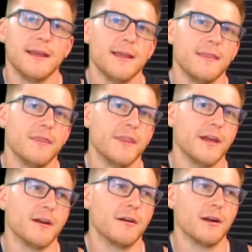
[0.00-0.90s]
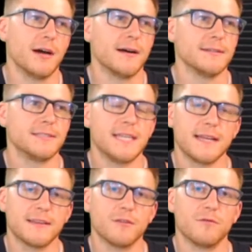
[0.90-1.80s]
their uh,
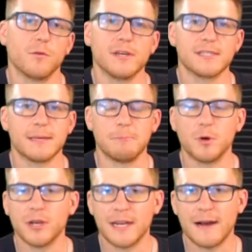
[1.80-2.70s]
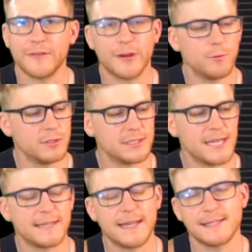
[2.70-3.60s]
take their voice and put it out there wouldn't
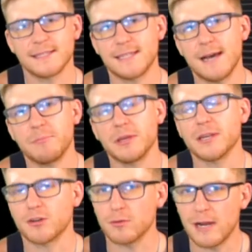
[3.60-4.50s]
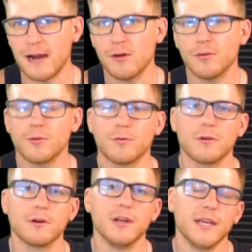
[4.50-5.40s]
take that step in a crowd
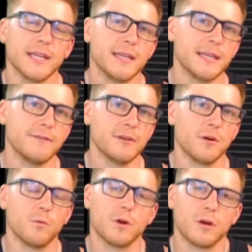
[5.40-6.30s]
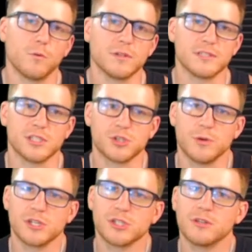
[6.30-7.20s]
or in even a one-on-one
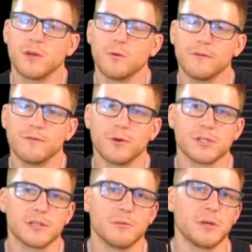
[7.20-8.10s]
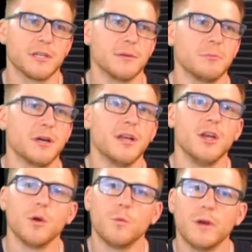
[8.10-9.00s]
situation they wouldn't voice their opinion but
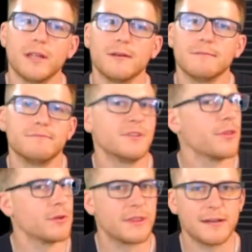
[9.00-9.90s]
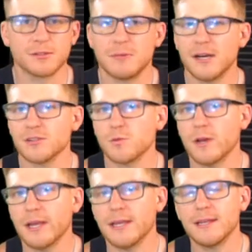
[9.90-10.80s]
when 3000 miles
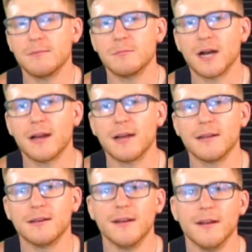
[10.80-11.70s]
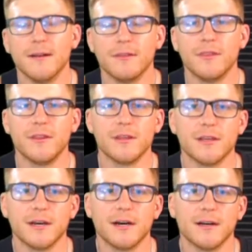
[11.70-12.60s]
away hidden behind
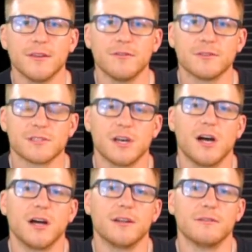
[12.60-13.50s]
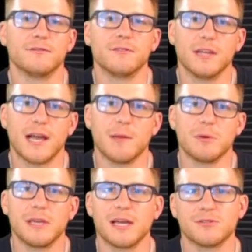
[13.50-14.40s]
the uh, the facade of an
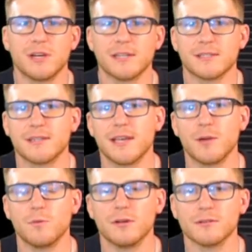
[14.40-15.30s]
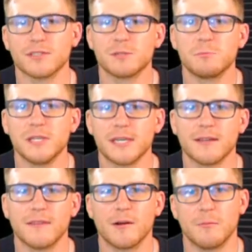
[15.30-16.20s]
IP address they will
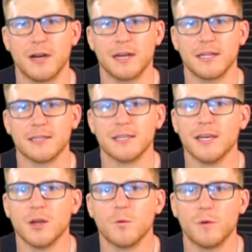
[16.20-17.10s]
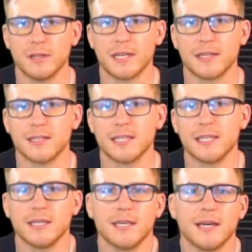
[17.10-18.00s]
speak their mind
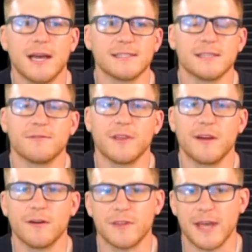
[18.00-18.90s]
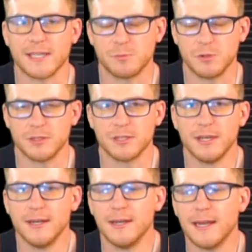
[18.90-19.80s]
willingly as if they are the expert
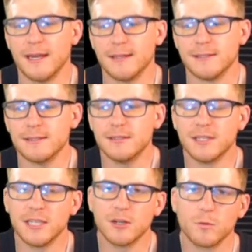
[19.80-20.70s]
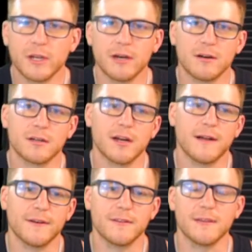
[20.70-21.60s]
and here we are
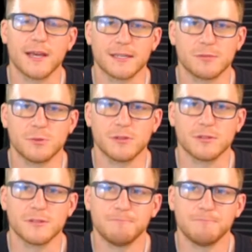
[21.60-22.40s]
not the experts